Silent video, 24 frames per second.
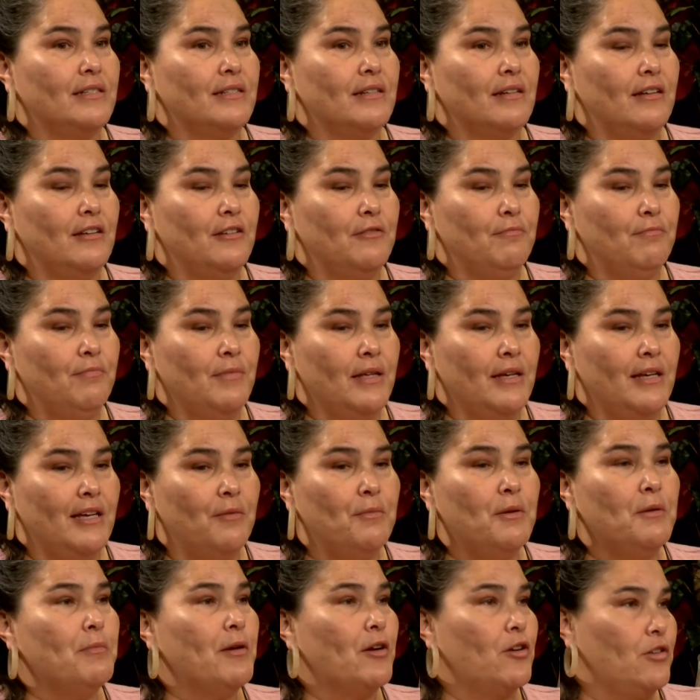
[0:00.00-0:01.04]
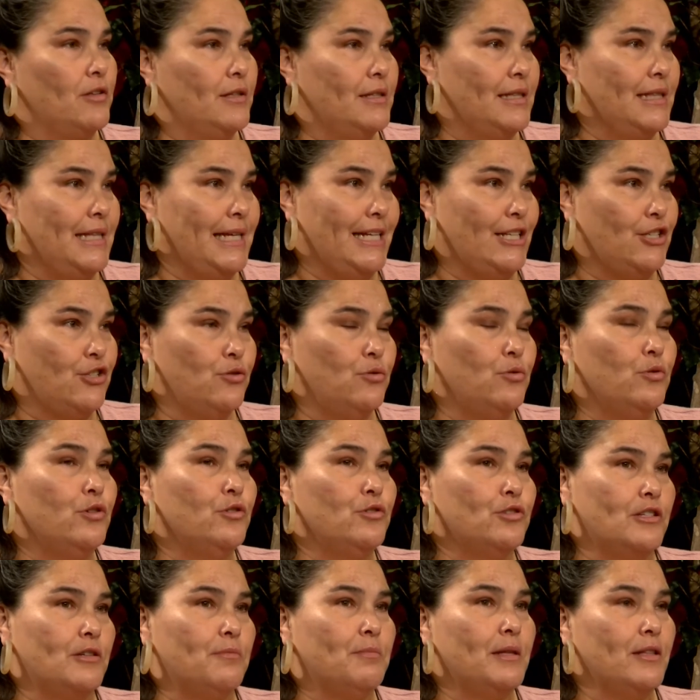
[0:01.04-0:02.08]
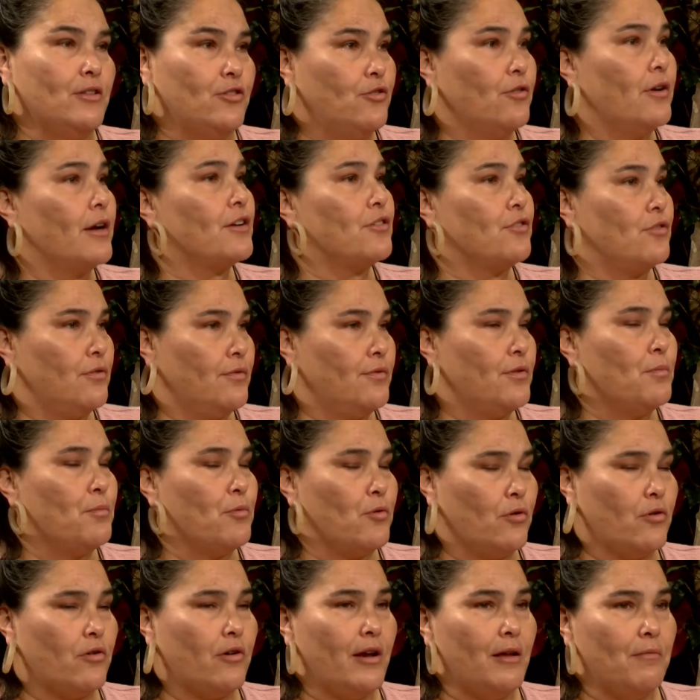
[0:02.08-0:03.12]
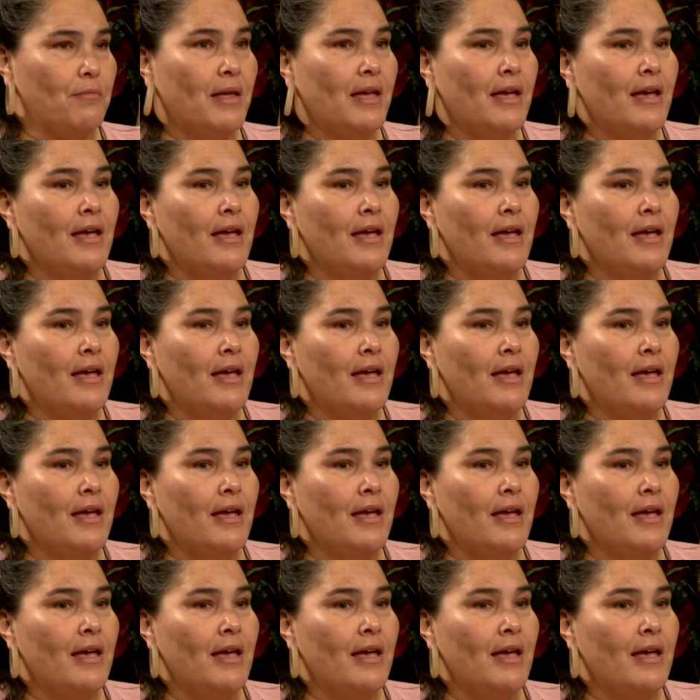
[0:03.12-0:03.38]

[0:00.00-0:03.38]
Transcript: him and Marilyn Leach, who used to be the director of the program.